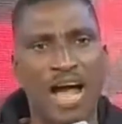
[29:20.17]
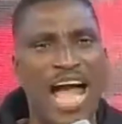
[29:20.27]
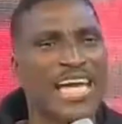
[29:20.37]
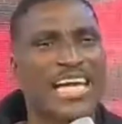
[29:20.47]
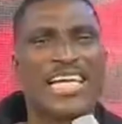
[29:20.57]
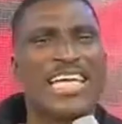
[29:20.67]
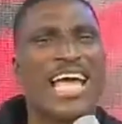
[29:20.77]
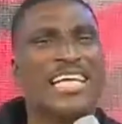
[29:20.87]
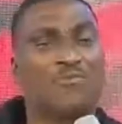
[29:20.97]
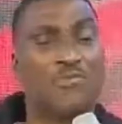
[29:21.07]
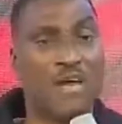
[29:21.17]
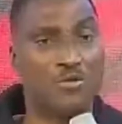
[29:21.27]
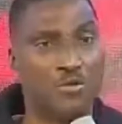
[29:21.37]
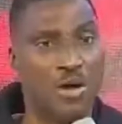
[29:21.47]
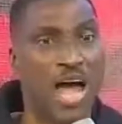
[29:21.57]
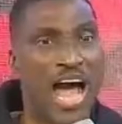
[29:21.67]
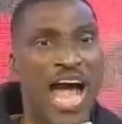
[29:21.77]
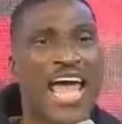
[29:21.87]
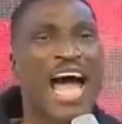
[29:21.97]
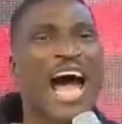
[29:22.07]
I create value.
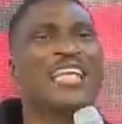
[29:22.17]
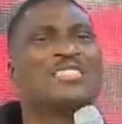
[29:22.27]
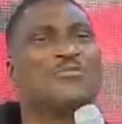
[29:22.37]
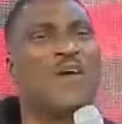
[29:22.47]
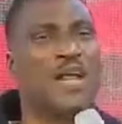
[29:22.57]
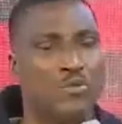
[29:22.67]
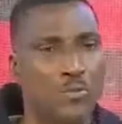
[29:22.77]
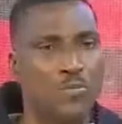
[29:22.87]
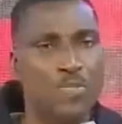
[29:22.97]
I add value.